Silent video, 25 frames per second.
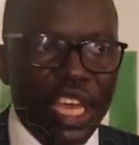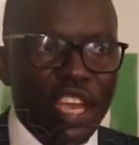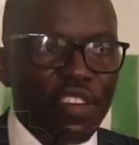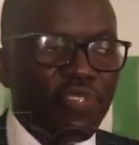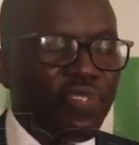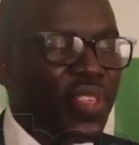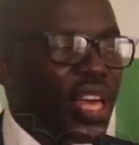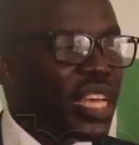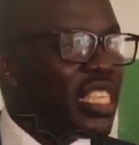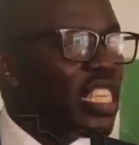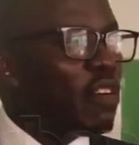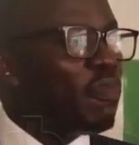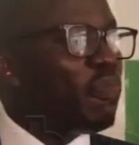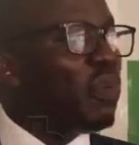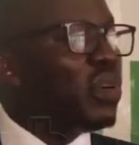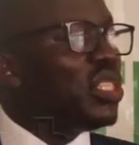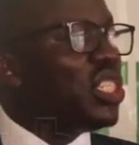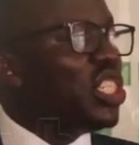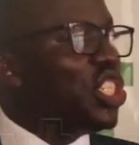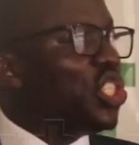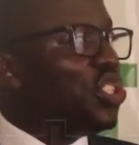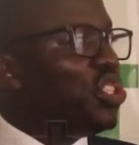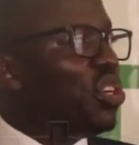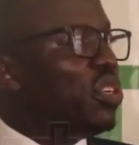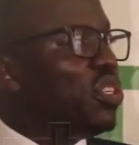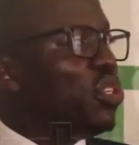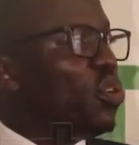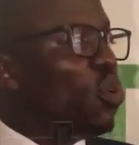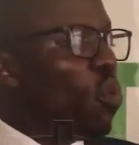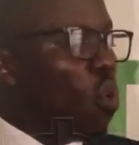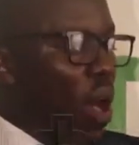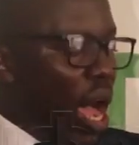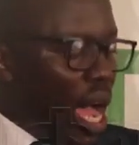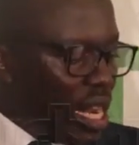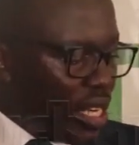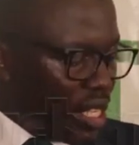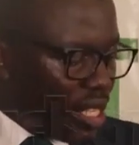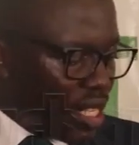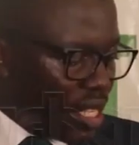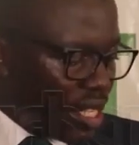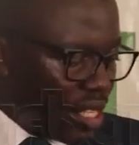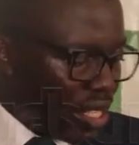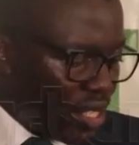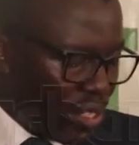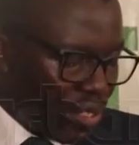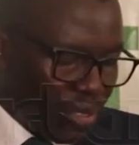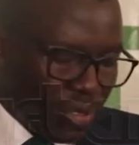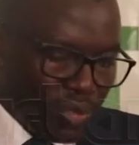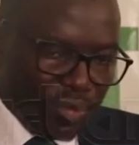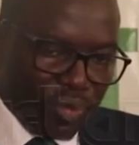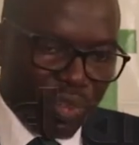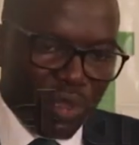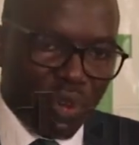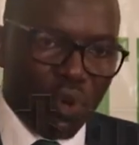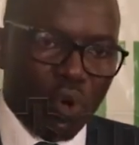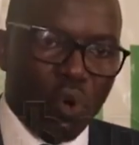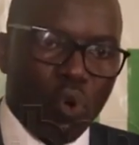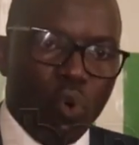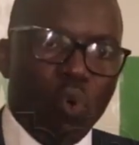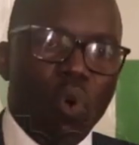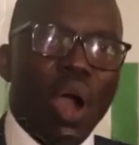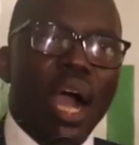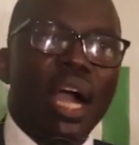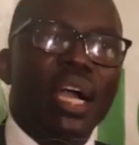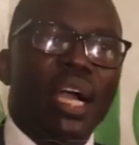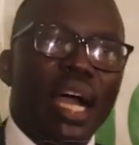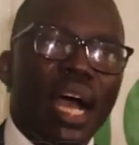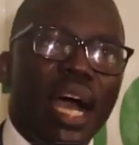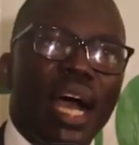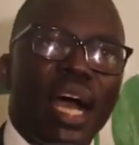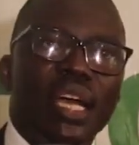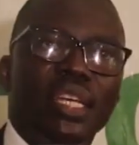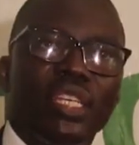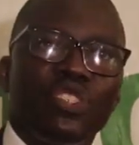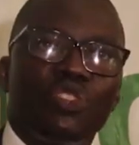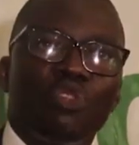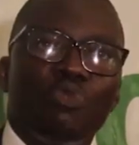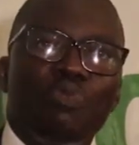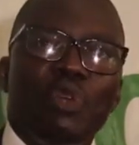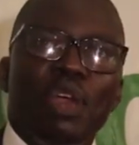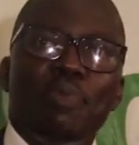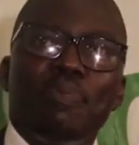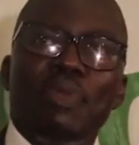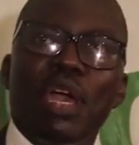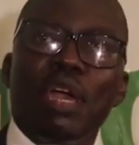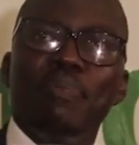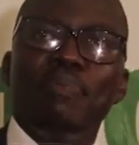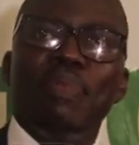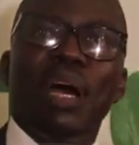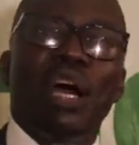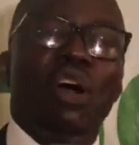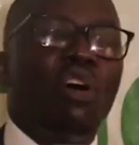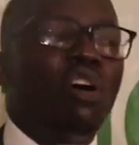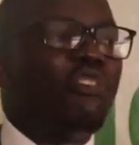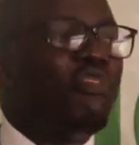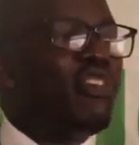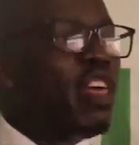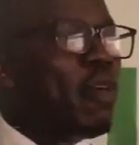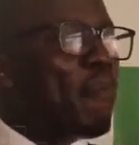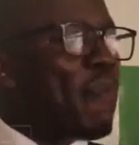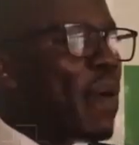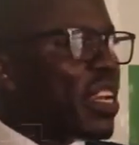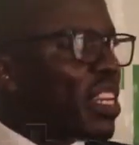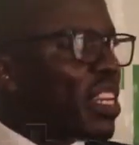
if there is a position you want, work hard to be a member of the